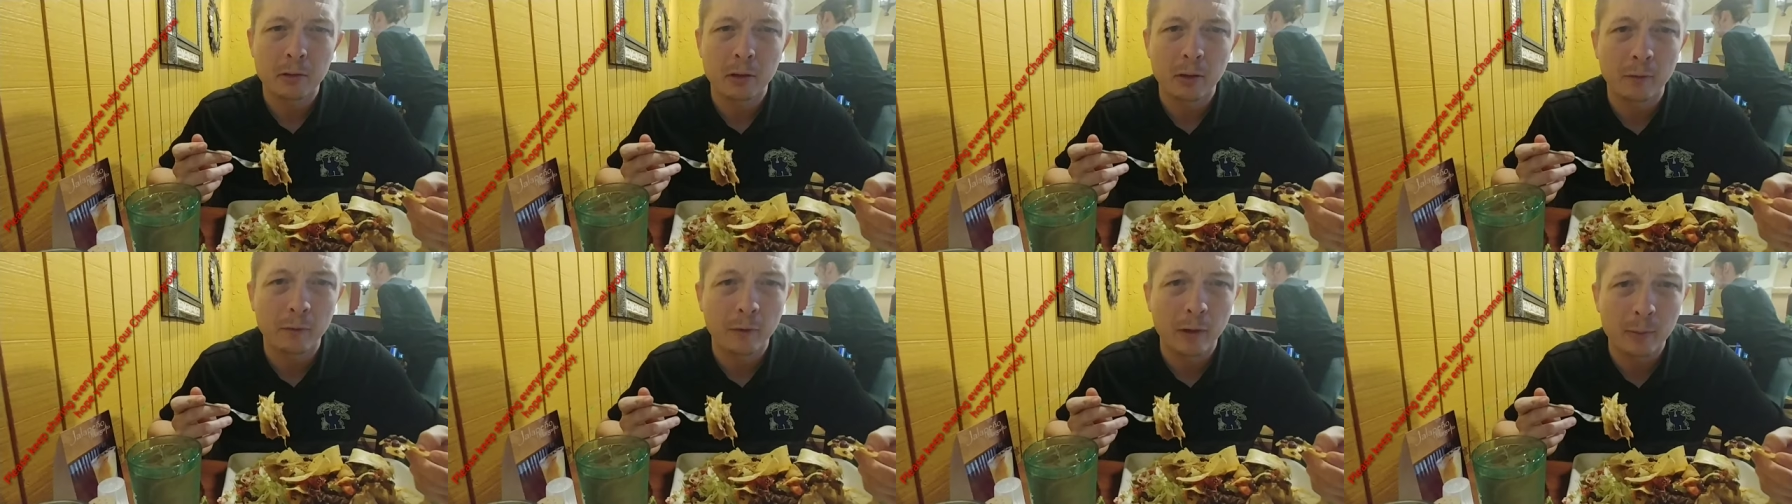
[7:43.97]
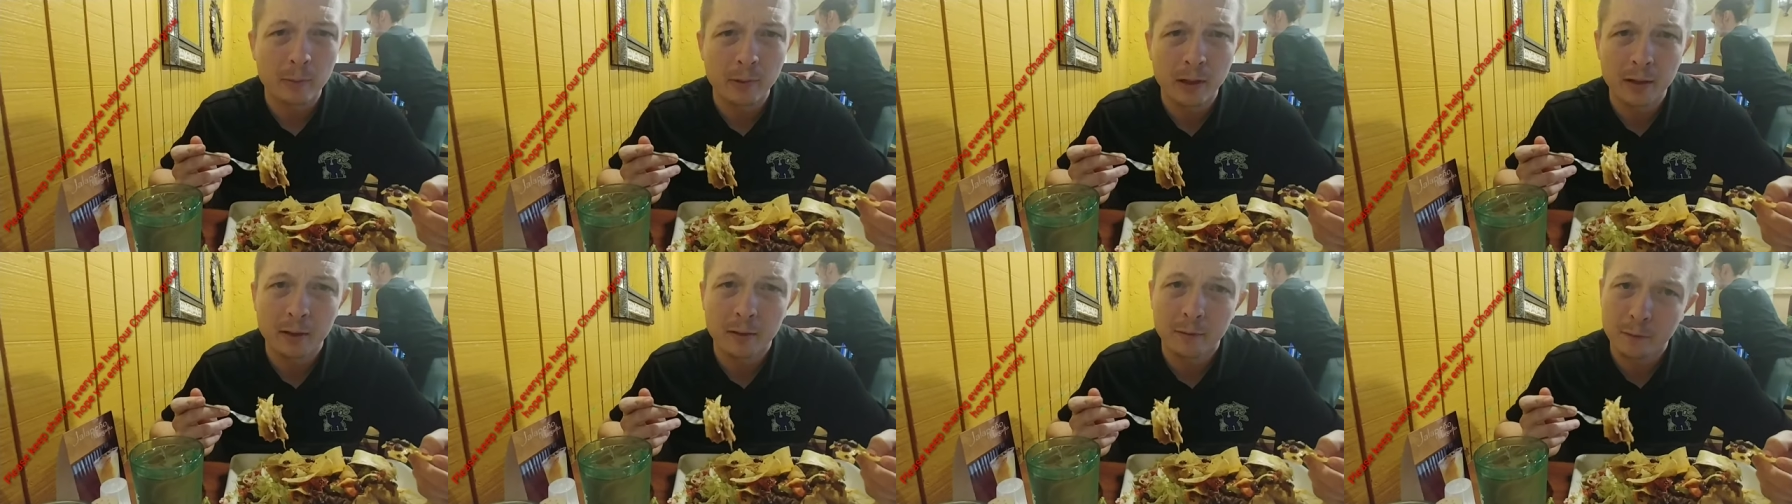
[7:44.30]
Hopefully,
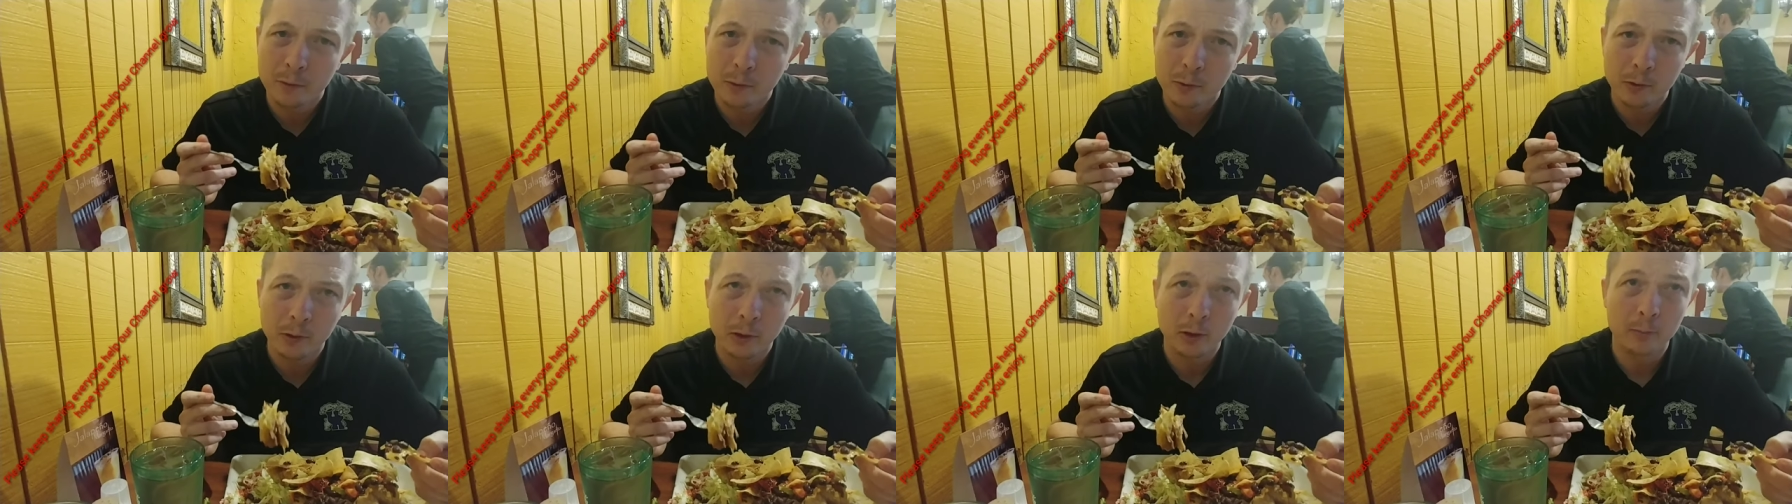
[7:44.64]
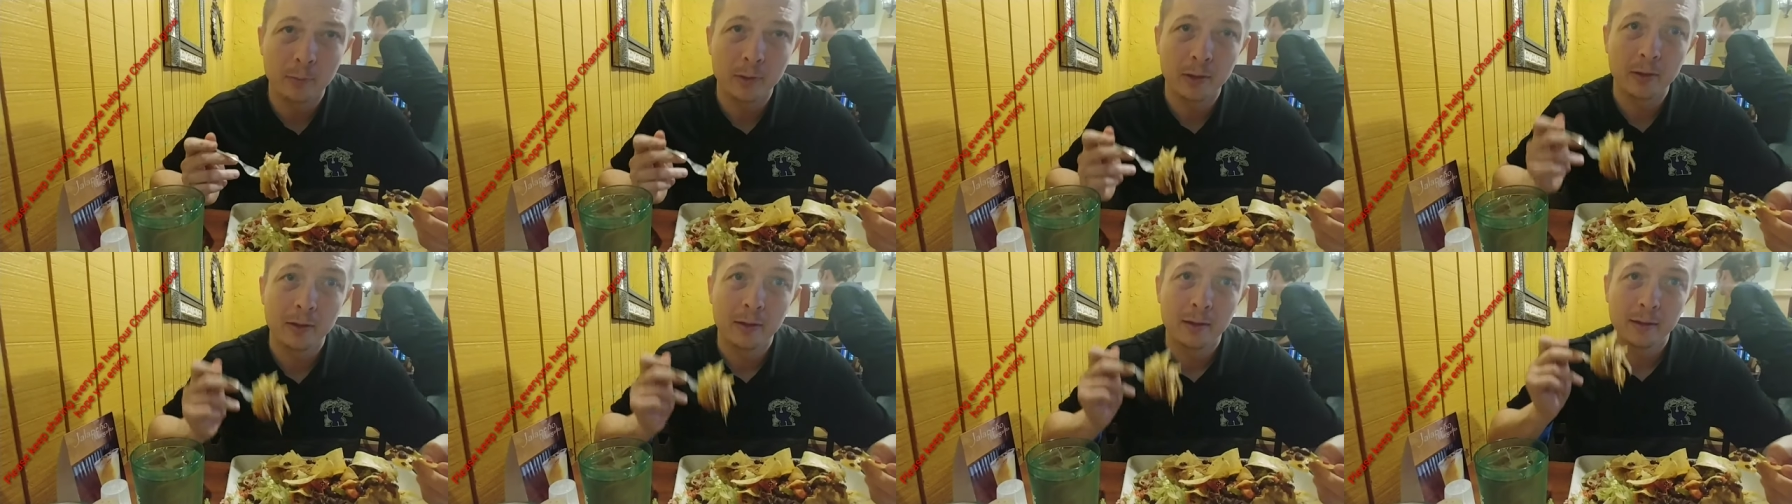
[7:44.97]
I'm not in a food
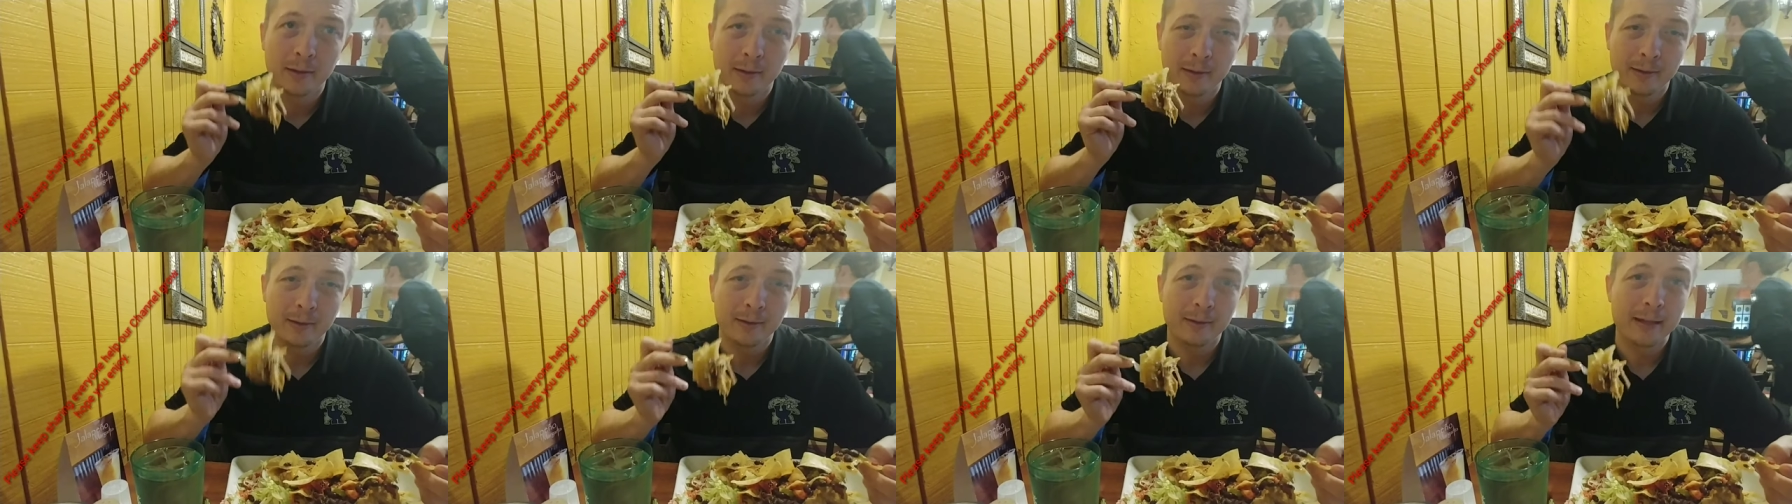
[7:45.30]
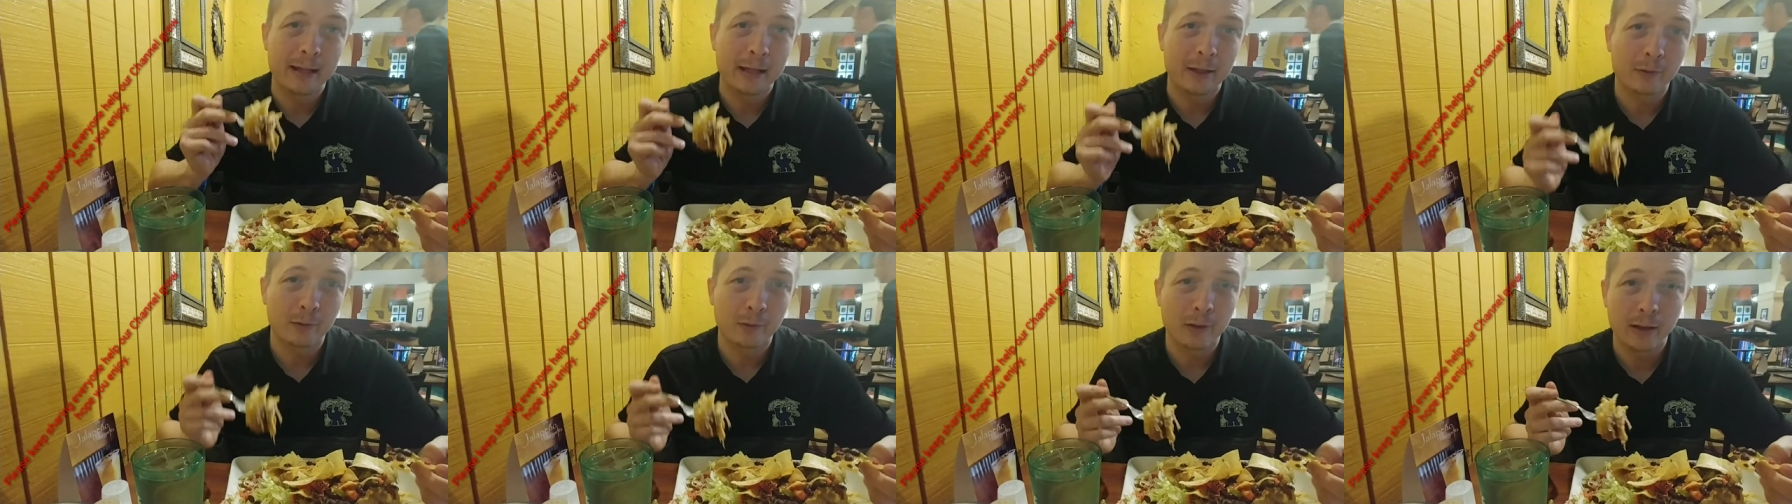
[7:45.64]
coma
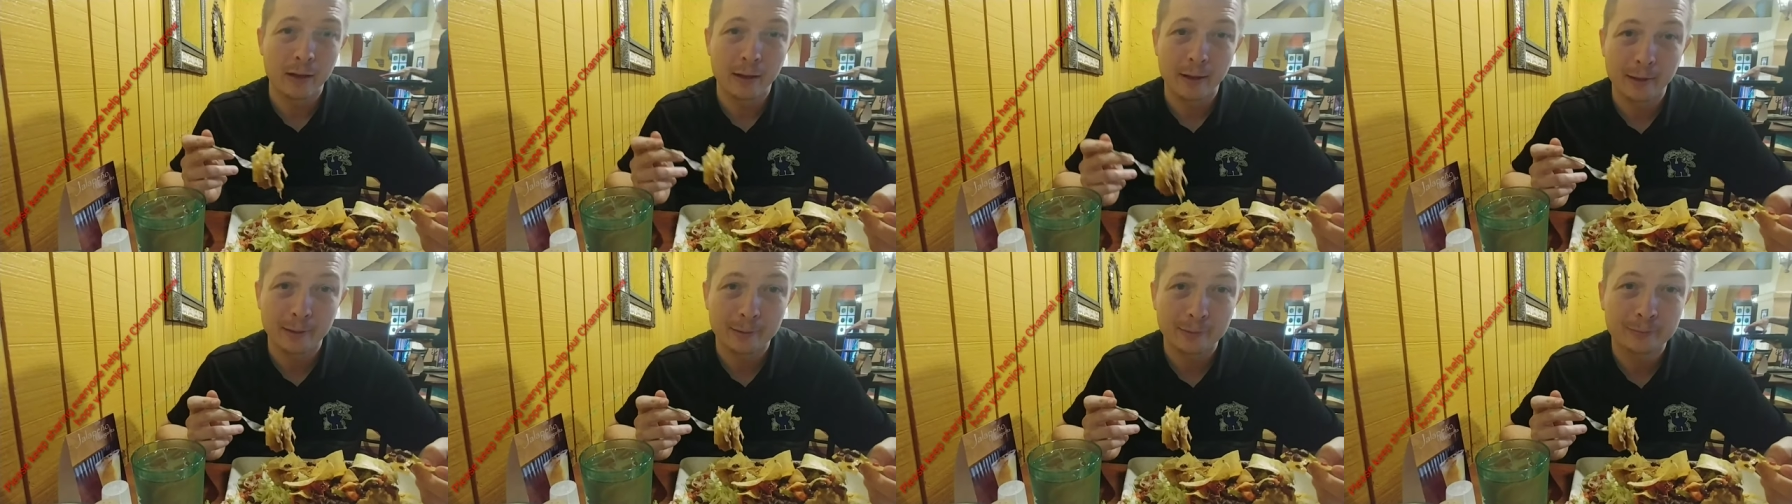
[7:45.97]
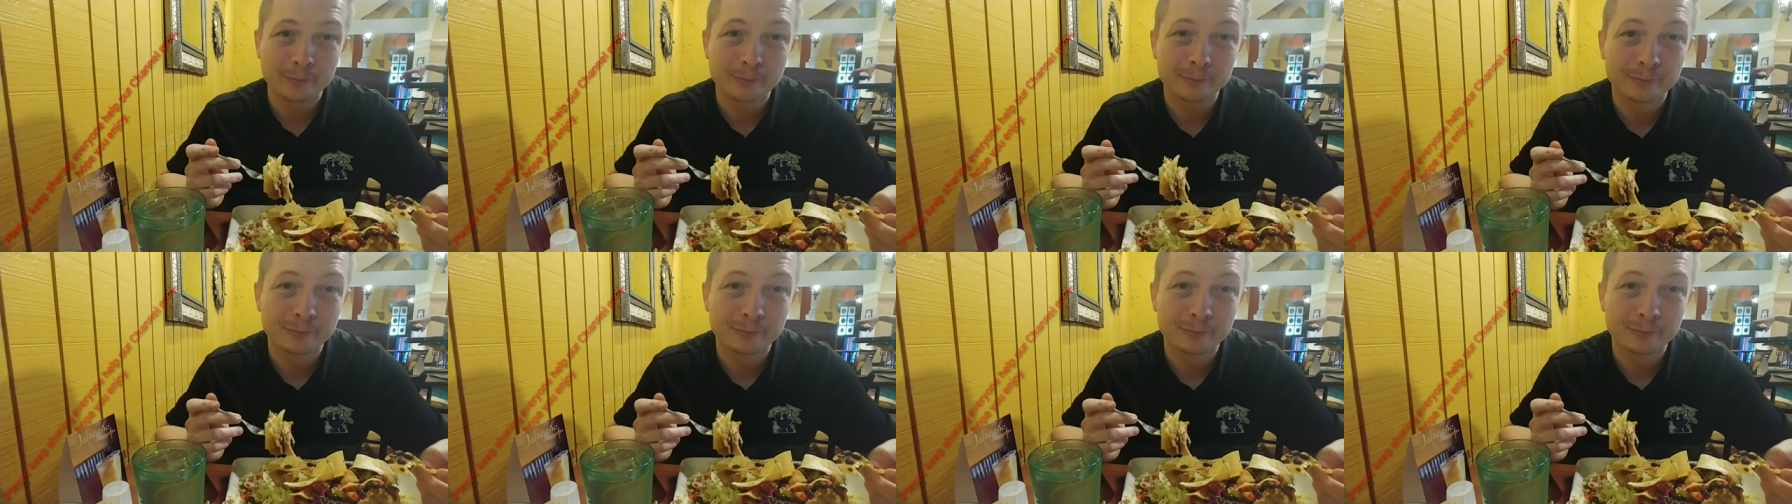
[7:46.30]
next Friday.